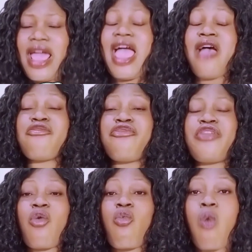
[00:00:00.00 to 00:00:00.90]

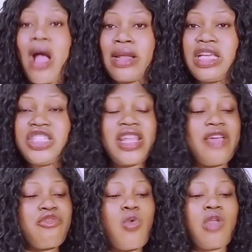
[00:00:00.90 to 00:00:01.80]
Everyone, each and
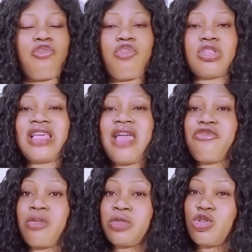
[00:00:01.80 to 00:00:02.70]
every one of us came
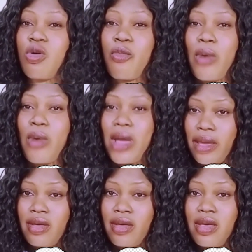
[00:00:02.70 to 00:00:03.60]
from somewhere.
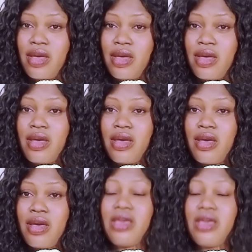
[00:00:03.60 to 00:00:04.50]

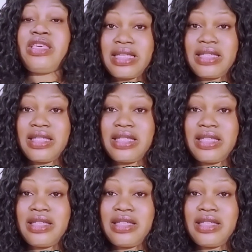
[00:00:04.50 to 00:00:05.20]
Yes.